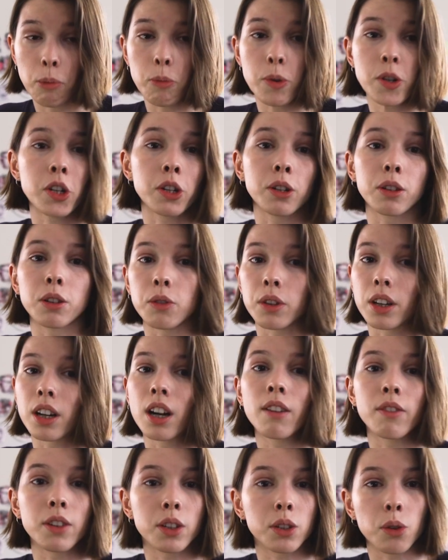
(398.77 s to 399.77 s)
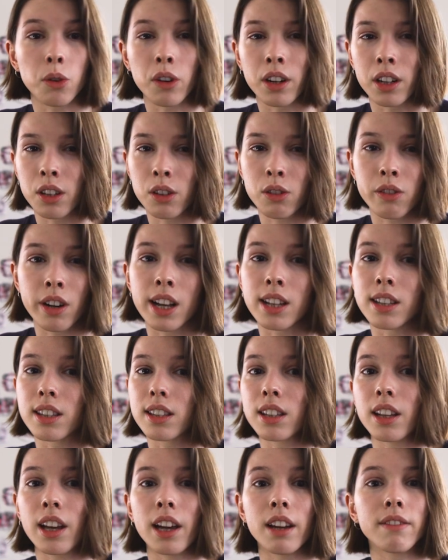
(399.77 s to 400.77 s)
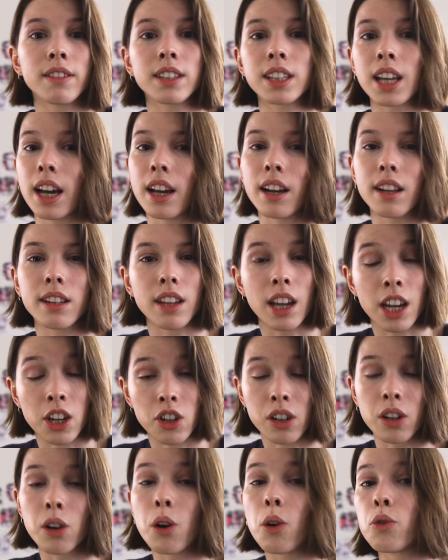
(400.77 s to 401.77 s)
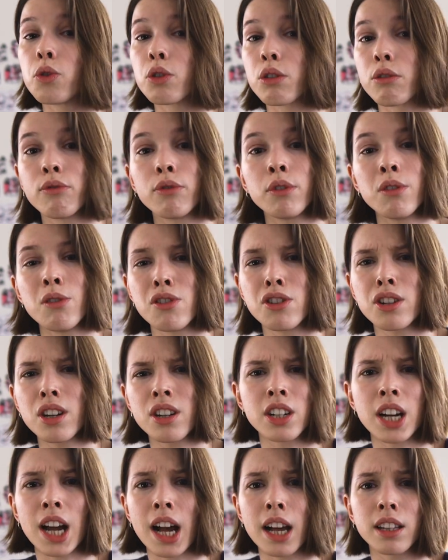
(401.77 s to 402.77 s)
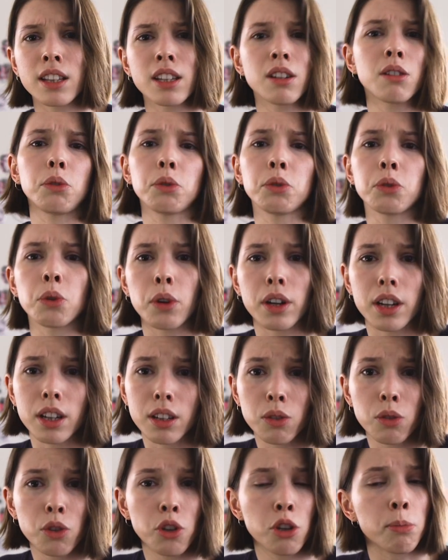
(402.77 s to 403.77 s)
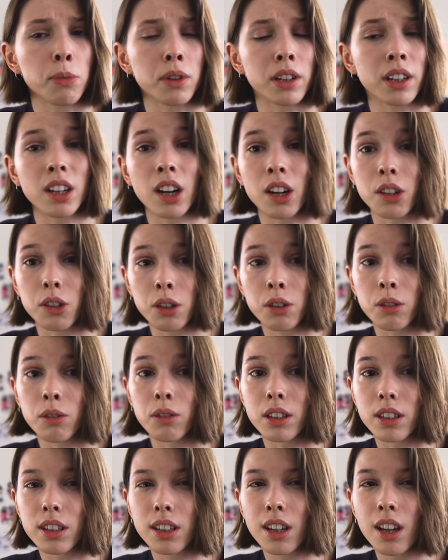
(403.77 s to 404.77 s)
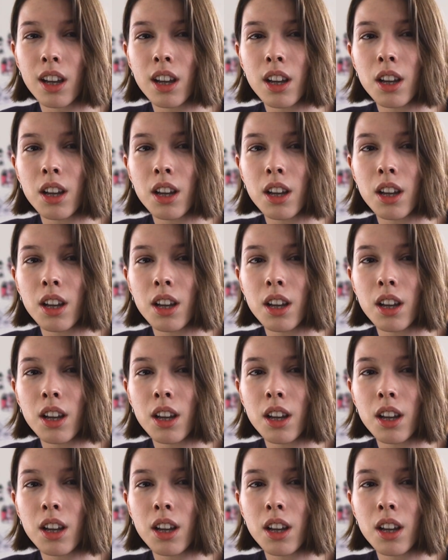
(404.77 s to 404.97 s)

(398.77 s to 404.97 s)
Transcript: of which include the cover stories, trends, life, science, Asian culture, food, chit-chat, serial stories, humor, and cartoons.